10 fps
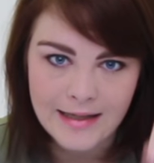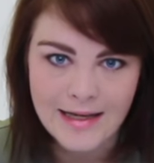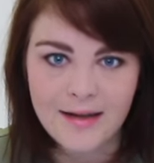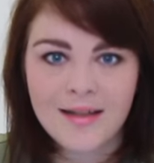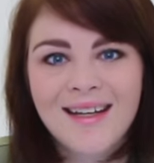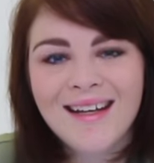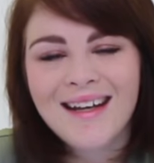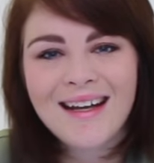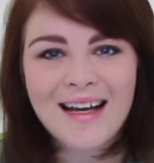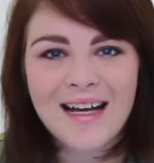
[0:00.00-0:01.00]

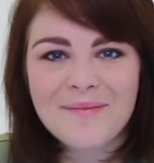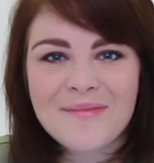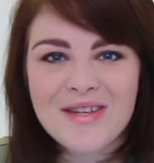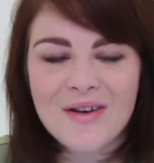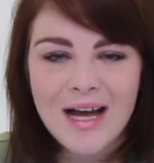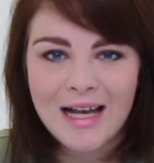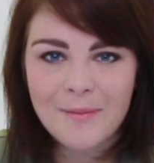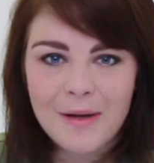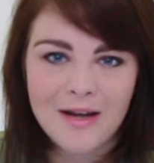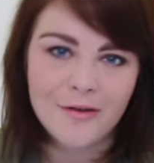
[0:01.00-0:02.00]
Yeah. So
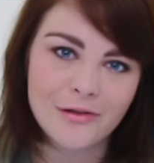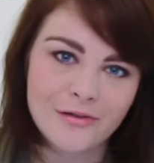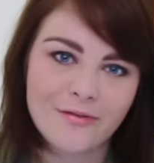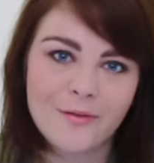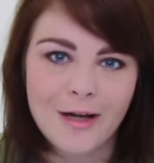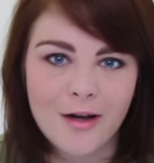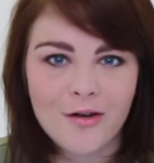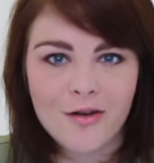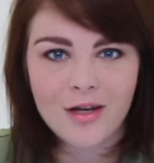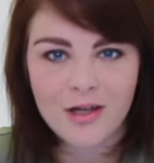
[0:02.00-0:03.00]
Alipay or
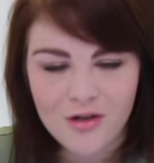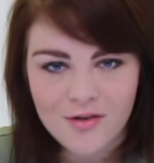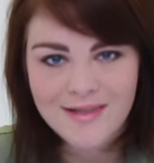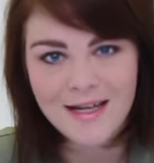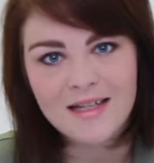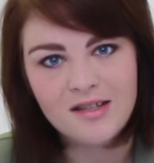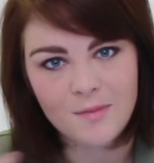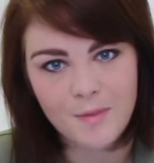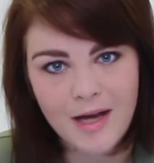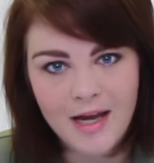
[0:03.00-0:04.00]
Zhifubao, you can use that to
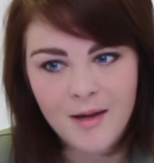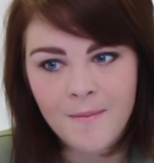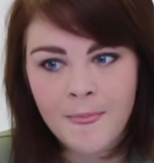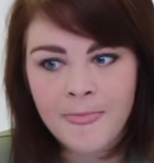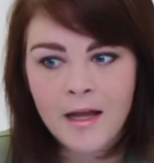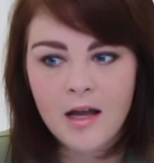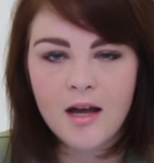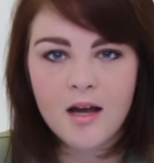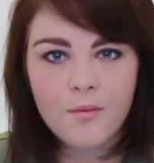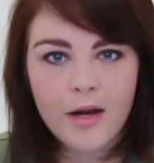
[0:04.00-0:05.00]
pay.
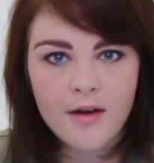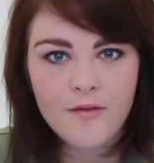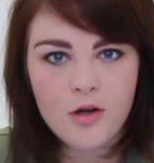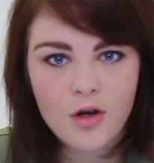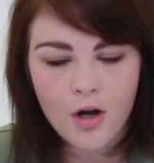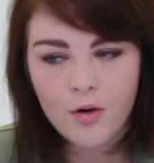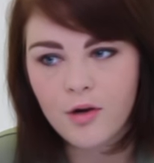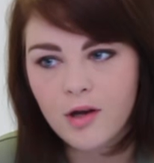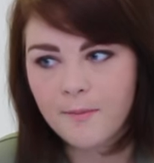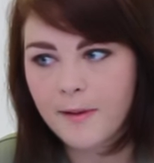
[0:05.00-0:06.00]
Wherever you go,
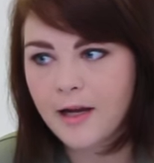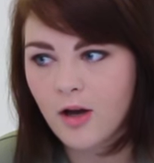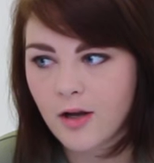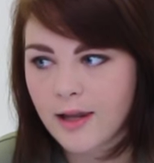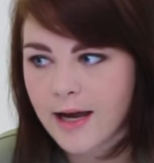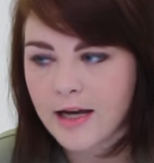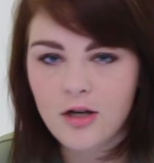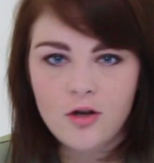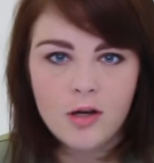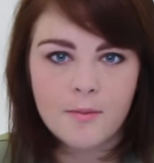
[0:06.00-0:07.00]
you can pay
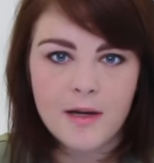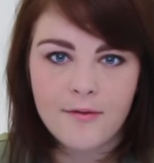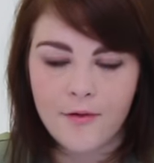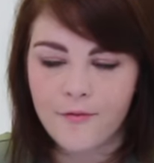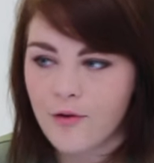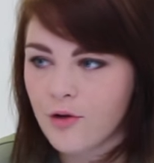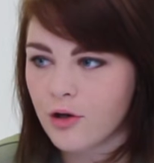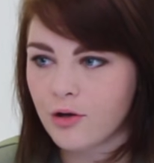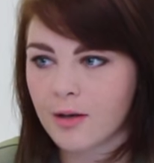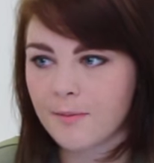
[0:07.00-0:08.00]
online, you can pay for food,
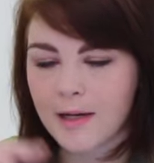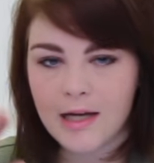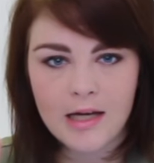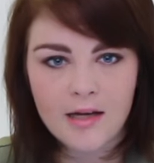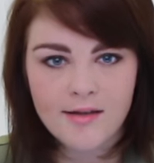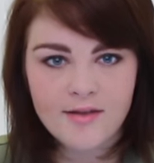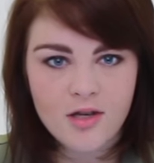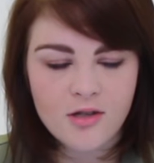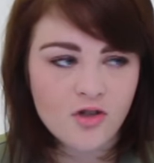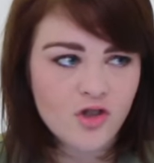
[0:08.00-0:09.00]
you can pay in
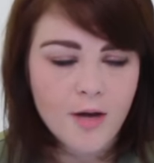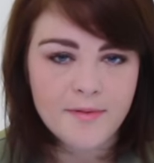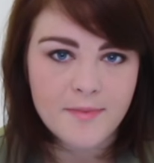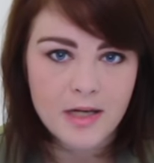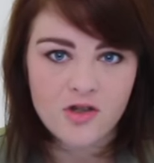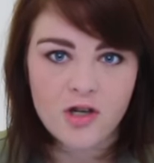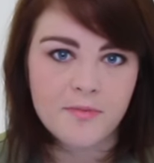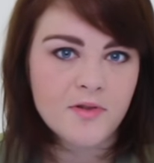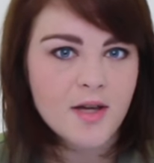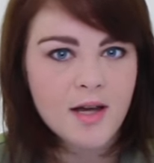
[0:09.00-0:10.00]
the shops, many
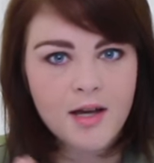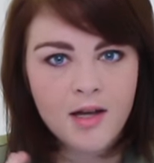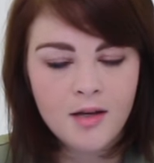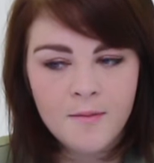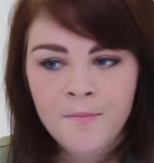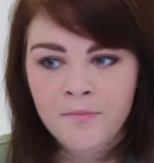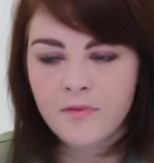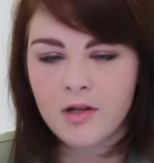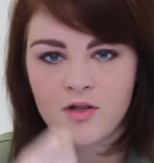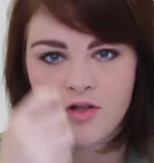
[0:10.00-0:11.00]
shops.
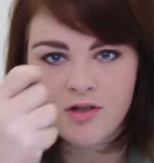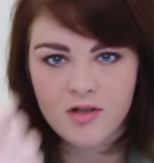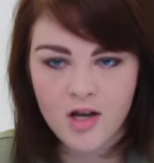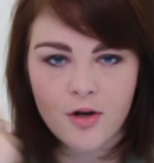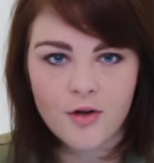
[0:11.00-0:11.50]
You just